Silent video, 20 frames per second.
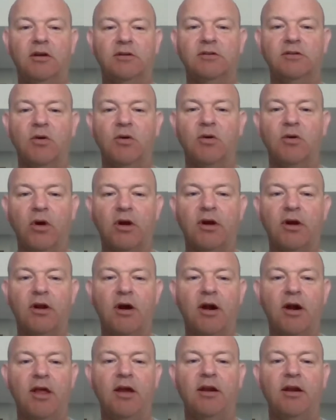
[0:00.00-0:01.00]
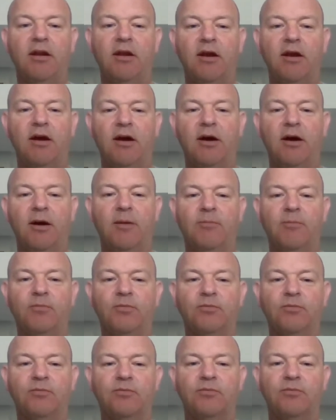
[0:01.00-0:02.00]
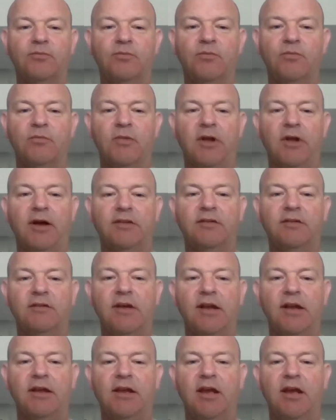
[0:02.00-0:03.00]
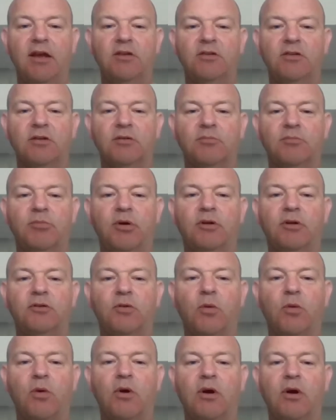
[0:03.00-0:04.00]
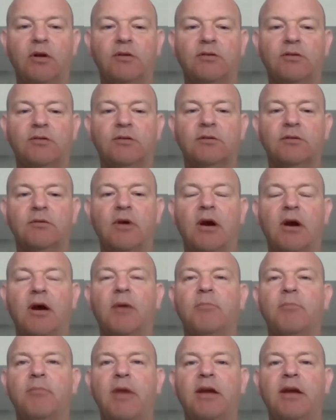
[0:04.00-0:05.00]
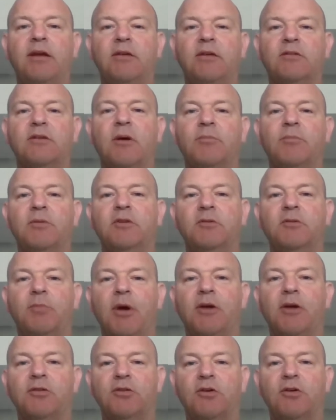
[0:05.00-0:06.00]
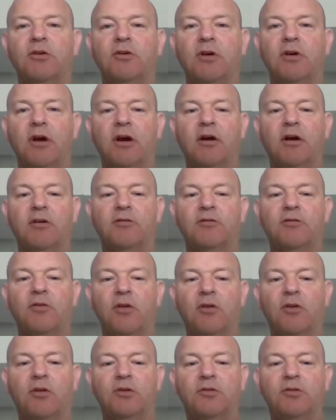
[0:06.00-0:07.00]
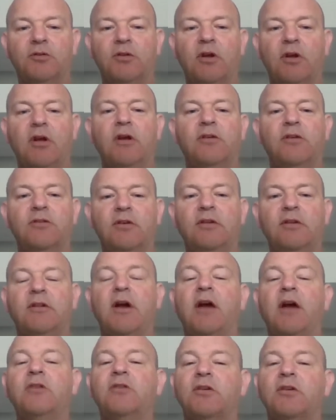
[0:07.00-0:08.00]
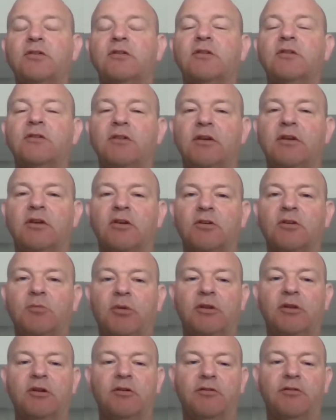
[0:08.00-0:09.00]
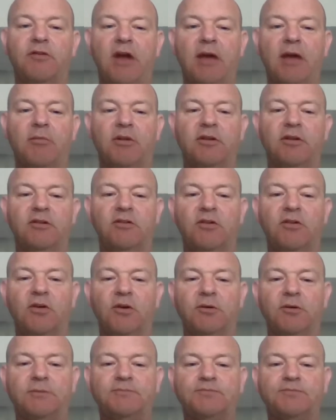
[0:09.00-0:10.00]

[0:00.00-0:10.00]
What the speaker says: So working on it, lots of dedication put towards making something special for those, not just the seniors, but their families too.